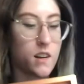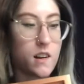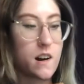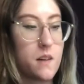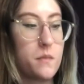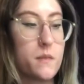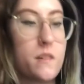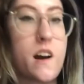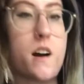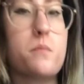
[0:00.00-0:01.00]
Um,
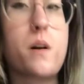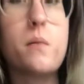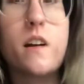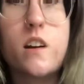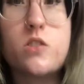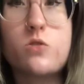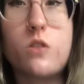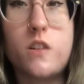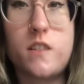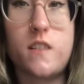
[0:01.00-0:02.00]
yeah, I'm probably gonna draw
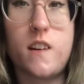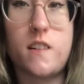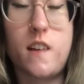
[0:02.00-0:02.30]
into this.